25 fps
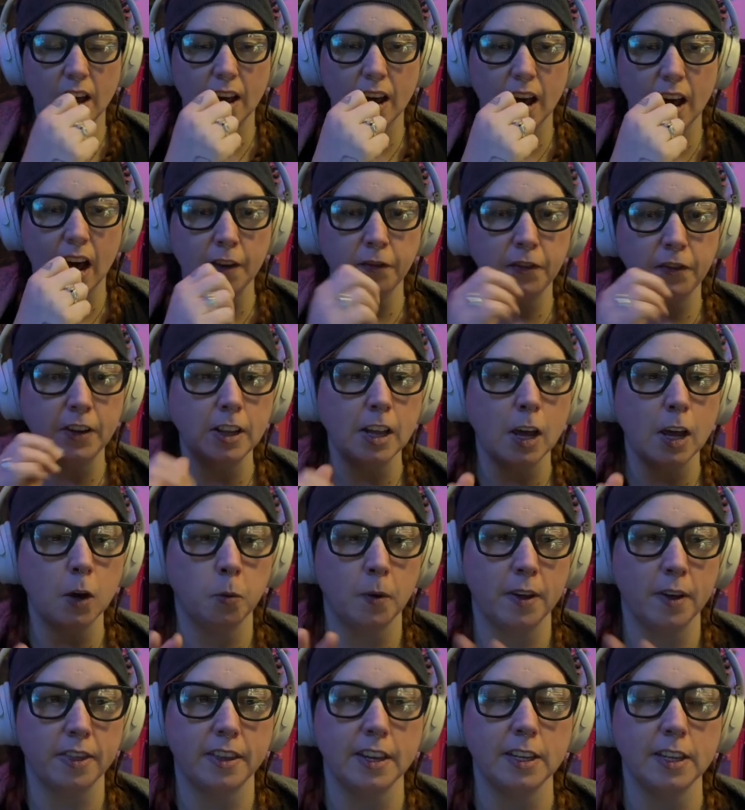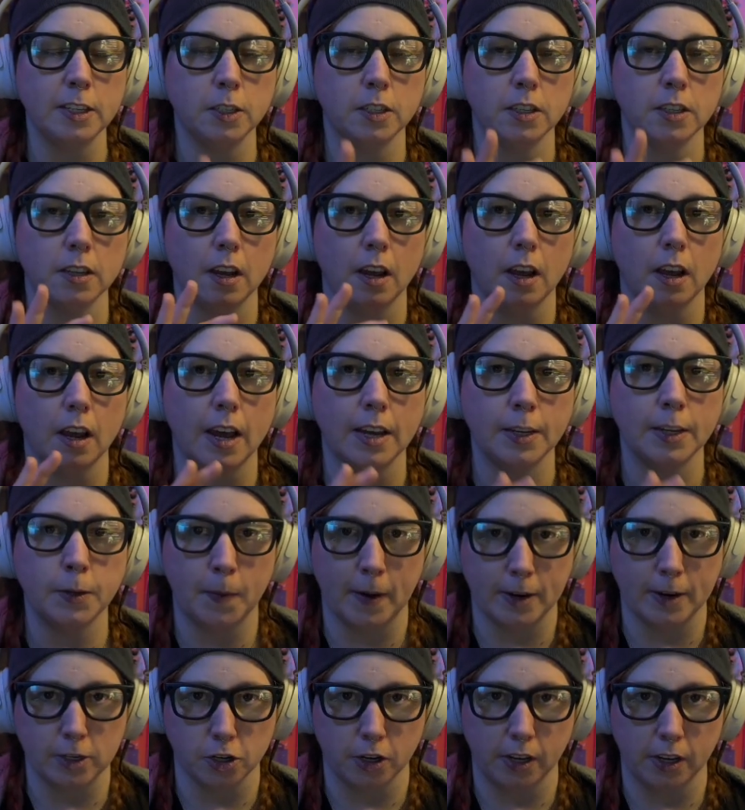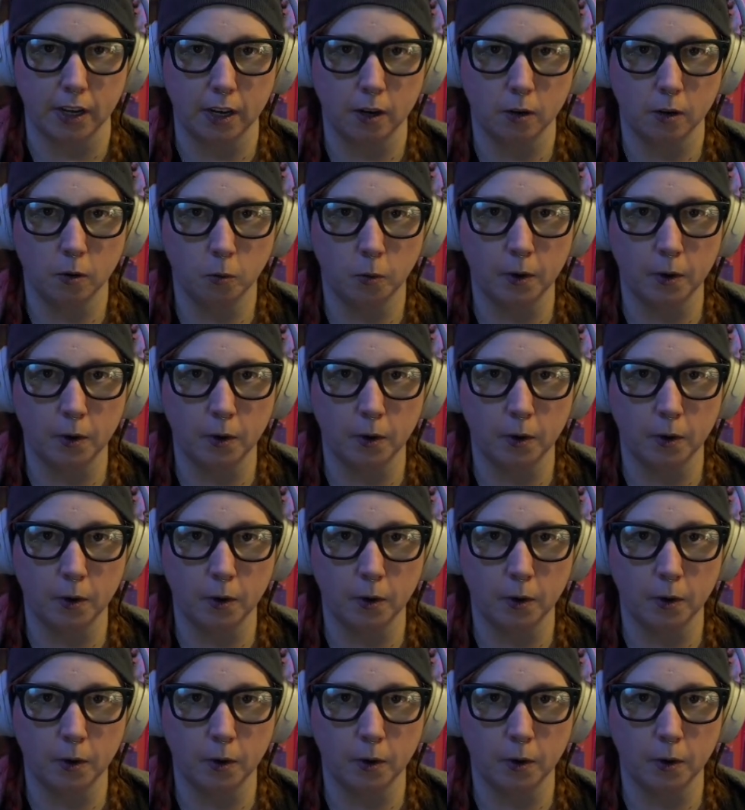I feel like with this, especially,